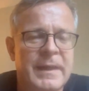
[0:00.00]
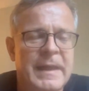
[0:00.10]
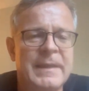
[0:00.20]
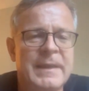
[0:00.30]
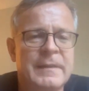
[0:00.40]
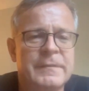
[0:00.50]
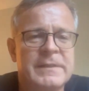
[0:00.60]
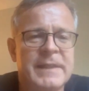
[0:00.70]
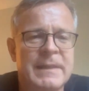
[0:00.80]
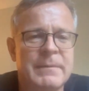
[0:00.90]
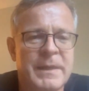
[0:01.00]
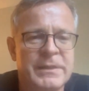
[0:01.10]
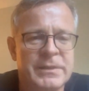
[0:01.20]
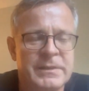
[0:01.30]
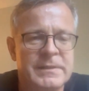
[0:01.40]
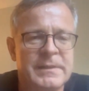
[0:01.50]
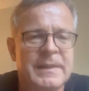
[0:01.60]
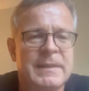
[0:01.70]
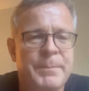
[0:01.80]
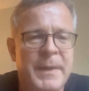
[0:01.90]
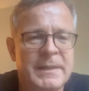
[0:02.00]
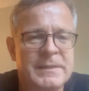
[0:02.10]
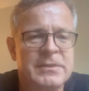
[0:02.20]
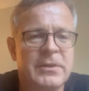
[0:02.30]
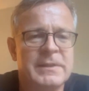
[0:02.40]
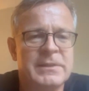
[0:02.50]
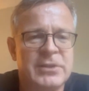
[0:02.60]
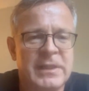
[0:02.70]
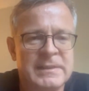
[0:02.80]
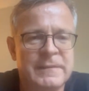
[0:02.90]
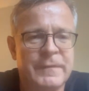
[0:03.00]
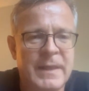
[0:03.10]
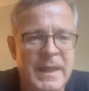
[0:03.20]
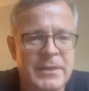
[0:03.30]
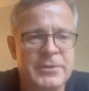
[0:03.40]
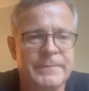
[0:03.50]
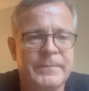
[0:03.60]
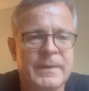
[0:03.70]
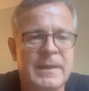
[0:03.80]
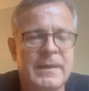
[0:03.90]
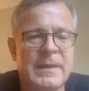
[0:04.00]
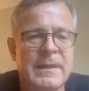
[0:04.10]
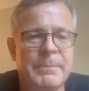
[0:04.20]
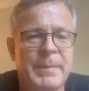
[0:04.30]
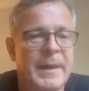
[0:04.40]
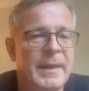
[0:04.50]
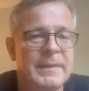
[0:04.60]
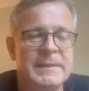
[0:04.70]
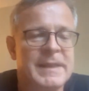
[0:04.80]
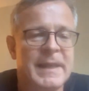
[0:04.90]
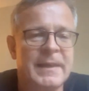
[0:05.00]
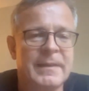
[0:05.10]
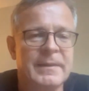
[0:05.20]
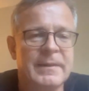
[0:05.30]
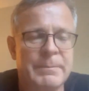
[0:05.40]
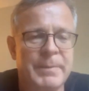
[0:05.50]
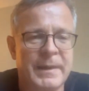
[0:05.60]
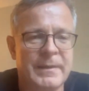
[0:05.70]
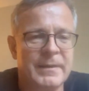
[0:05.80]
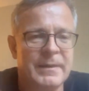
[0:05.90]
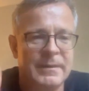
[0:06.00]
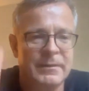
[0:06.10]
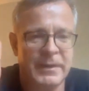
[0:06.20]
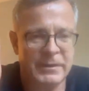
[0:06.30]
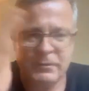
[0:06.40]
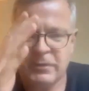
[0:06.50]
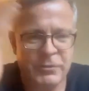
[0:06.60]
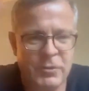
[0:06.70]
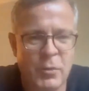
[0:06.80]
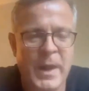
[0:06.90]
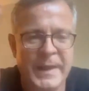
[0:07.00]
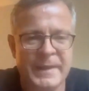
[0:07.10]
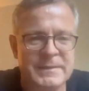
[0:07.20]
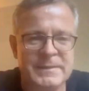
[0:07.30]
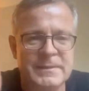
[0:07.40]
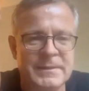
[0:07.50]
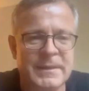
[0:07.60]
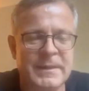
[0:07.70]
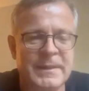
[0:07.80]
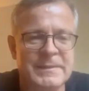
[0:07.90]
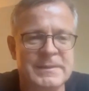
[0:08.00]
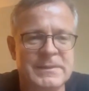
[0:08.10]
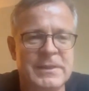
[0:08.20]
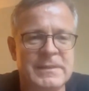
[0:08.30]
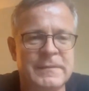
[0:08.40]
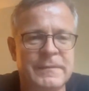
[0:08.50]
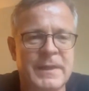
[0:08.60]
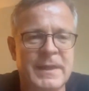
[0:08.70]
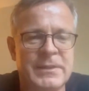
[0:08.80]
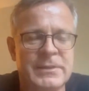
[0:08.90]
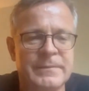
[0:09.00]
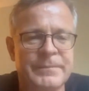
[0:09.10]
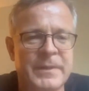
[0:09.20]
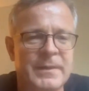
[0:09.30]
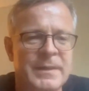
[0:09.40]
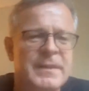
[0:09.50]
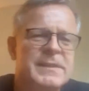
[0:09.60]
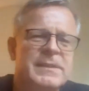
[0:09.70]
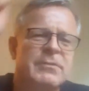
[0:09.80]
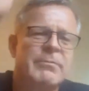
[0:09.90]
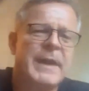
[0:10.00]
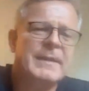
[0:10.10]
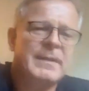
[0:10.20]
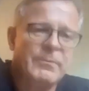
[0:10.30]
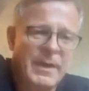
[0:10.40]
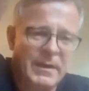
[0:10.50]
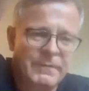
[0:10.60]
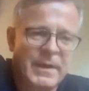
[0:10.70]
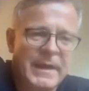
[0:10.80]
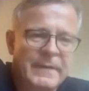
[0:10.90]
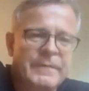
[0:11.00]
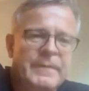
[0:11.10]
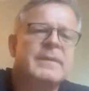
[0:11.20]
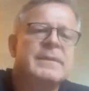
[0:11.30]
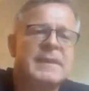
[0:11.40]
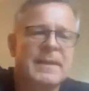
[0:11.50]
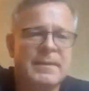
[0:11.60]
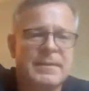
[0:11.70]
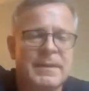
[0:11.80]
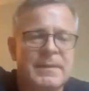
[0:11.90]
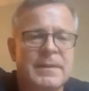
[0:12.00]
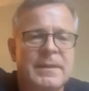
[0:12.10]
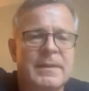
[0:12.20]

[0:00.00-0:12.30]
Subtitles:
any kind of state measures that depends on its justification by saying, by it requires as its justification that this is the right way of life and this other thing,